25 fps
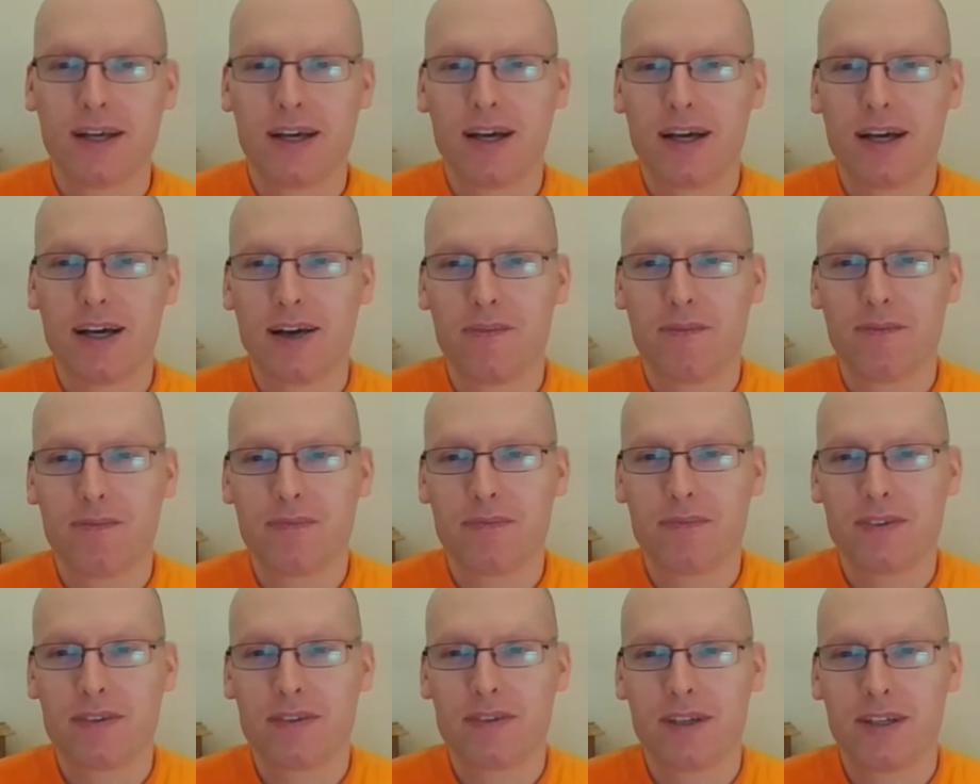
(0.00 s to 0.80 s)

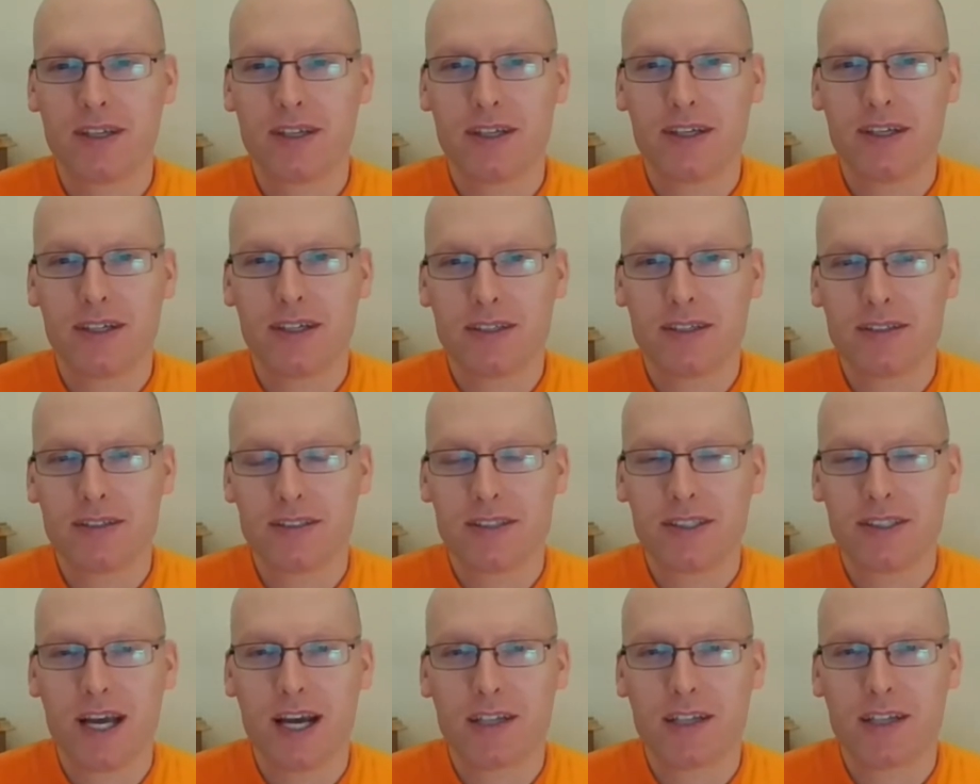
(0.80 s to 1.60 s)
um, she
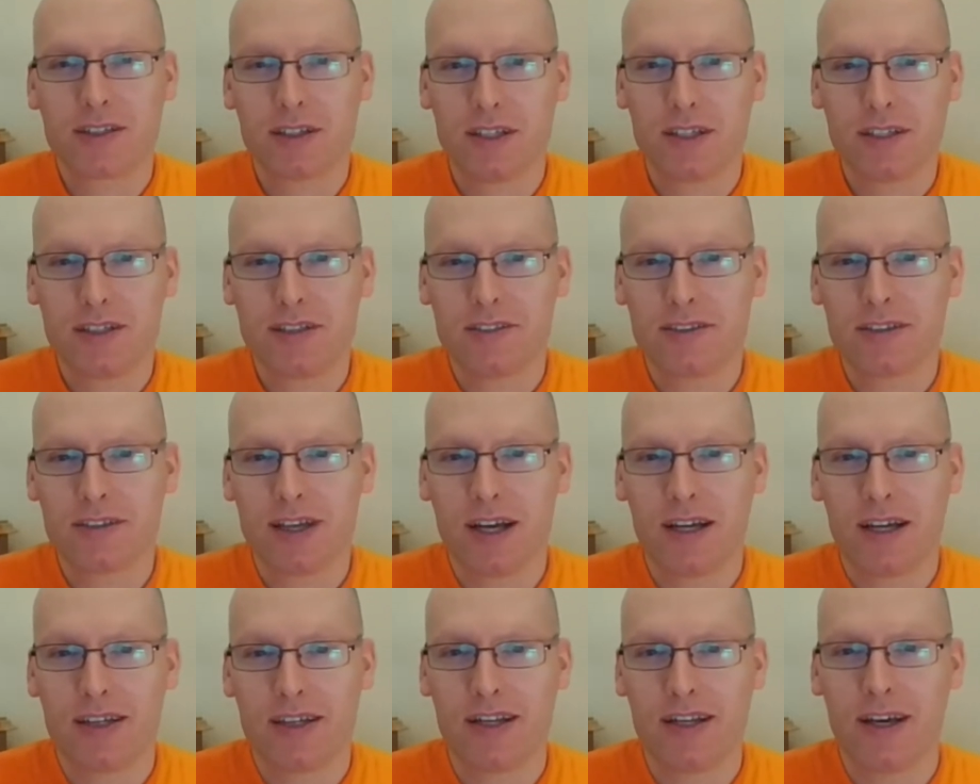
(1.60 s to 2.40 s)
she actually
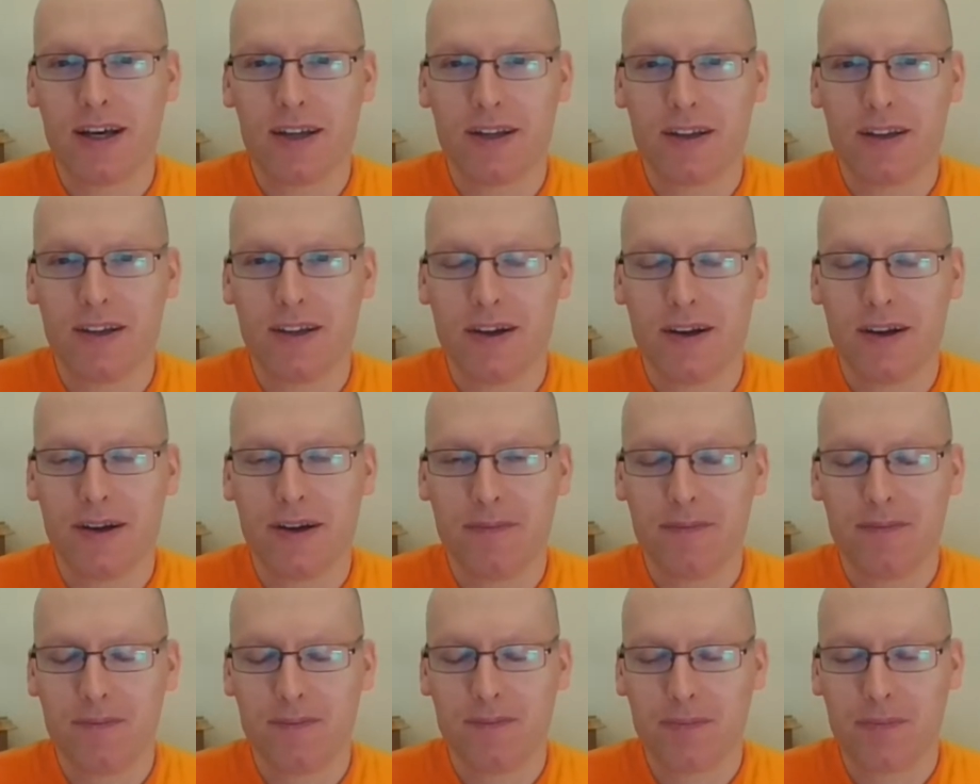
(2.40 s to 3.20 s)
said that
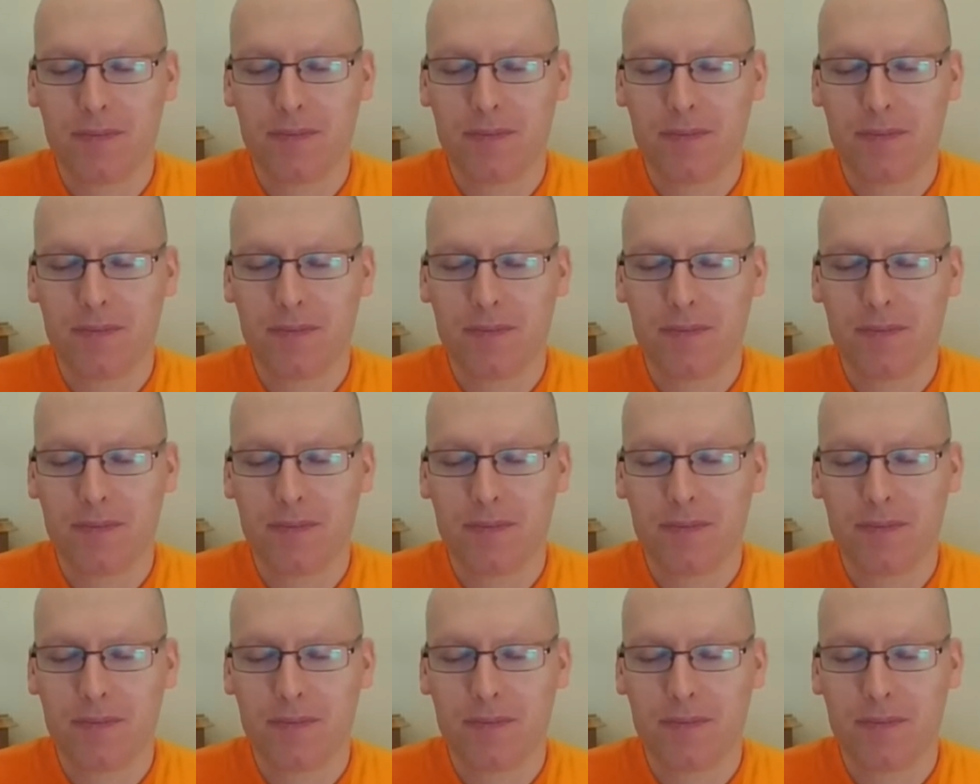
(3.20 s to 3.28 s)
um,